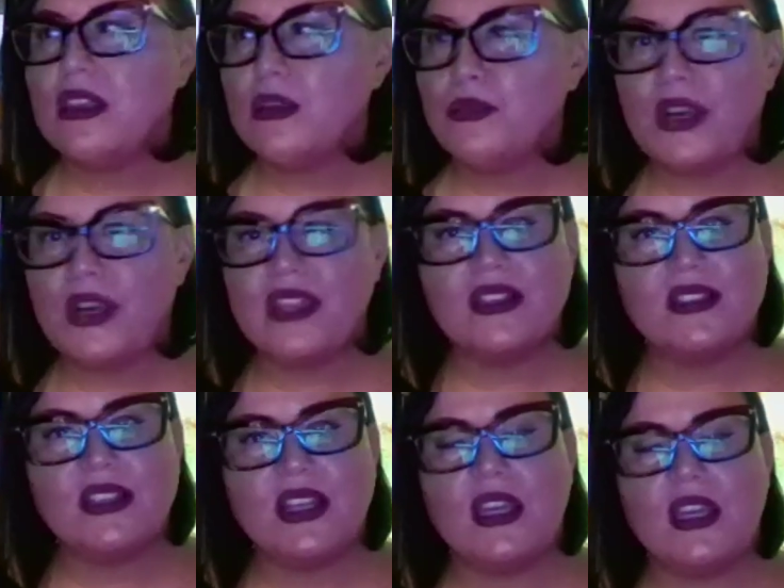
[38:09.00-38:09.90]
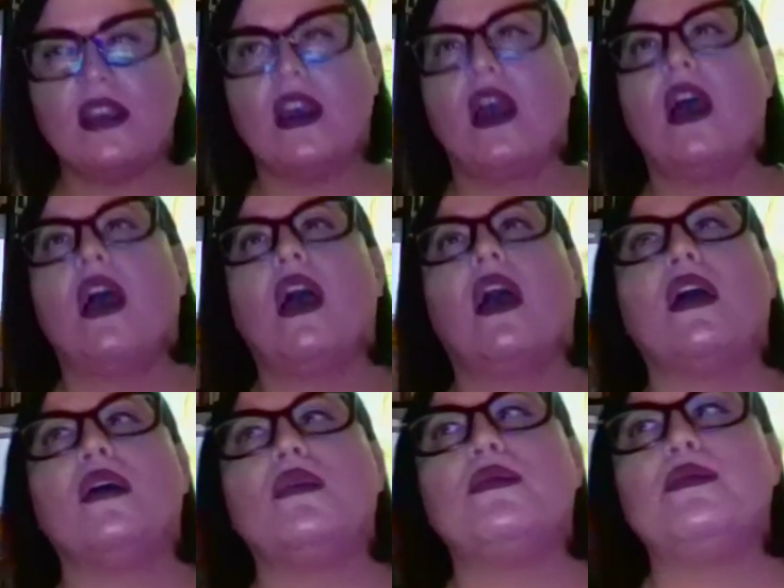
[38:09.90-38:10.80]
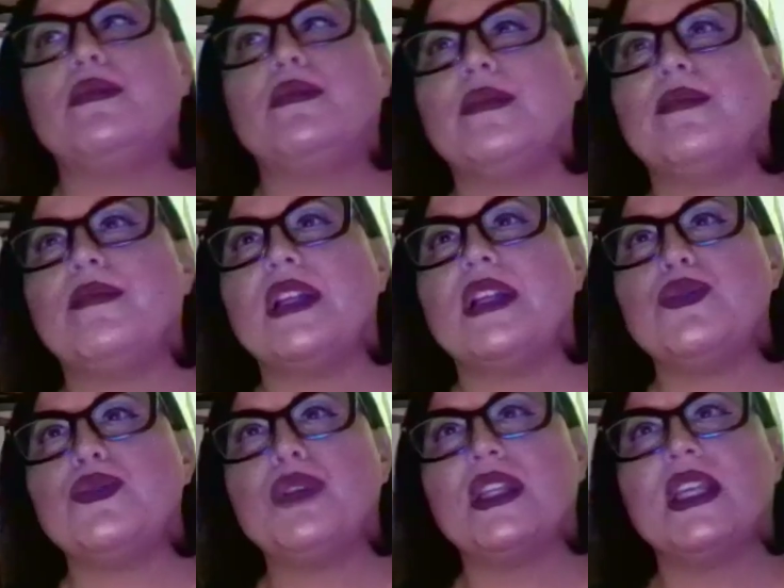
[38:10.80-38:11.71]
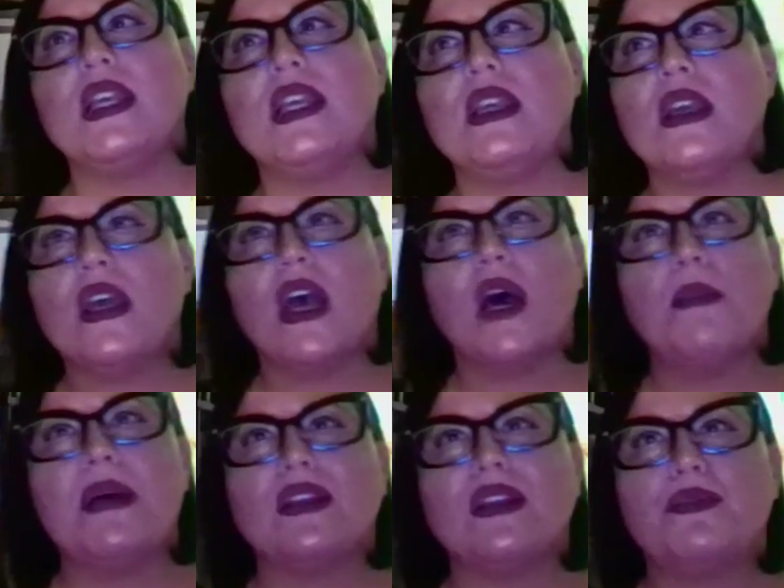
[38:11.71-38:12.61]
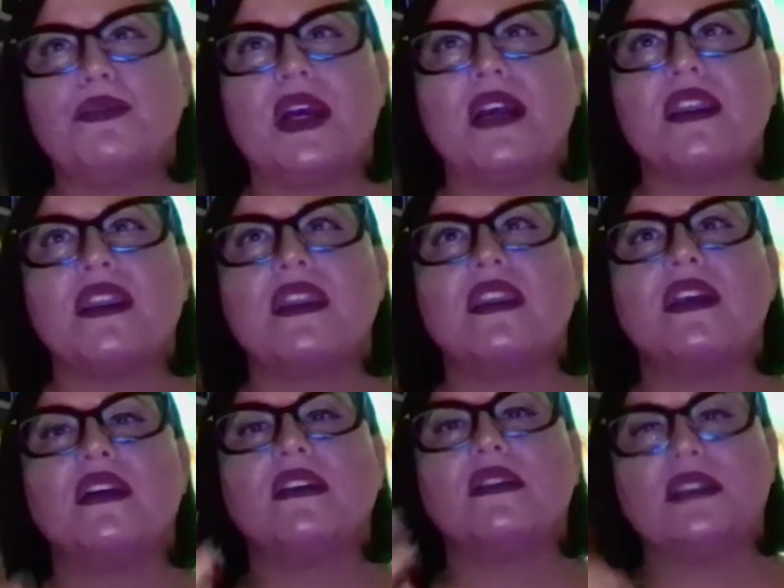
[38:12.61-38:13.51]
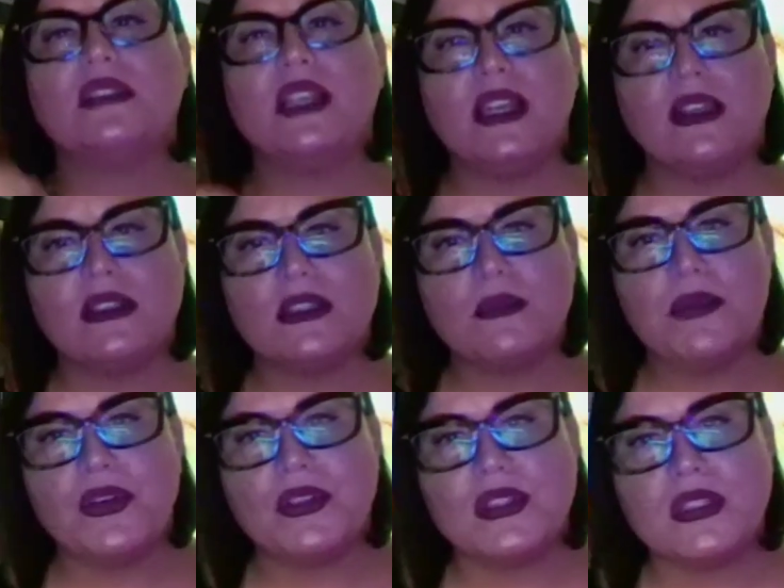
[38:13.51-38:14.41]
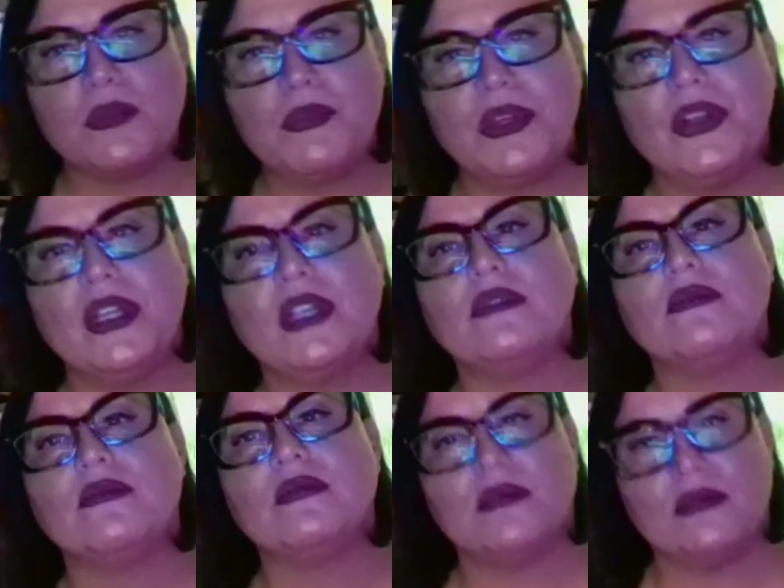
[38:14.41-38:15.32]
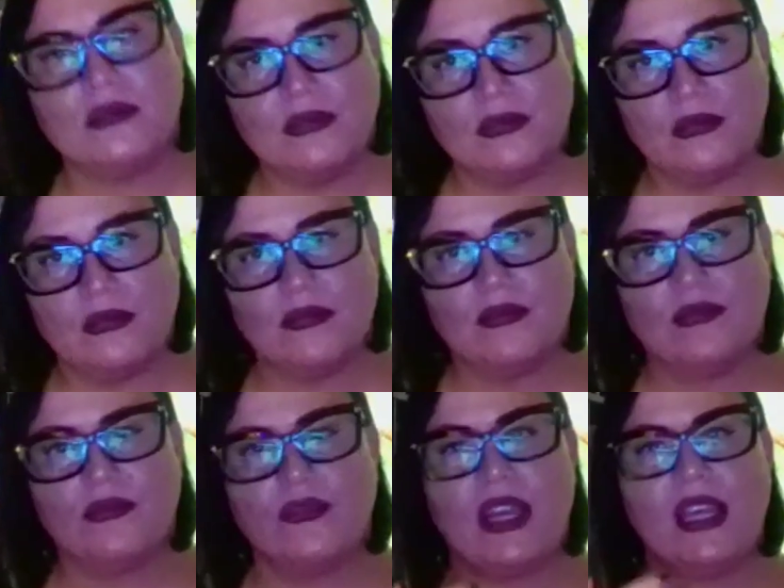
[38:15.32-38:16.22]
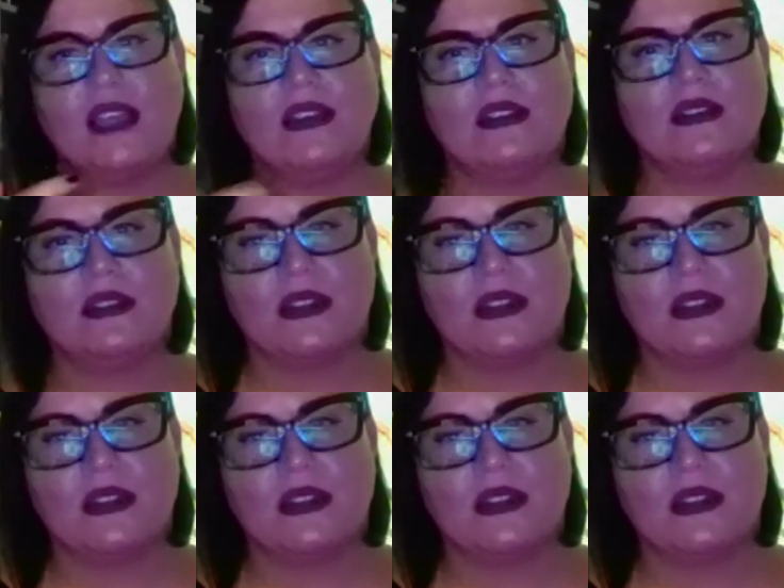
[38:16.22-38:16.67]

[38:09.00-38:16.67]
The breath is key. It's really about the breath, linking spirit to spirit, right?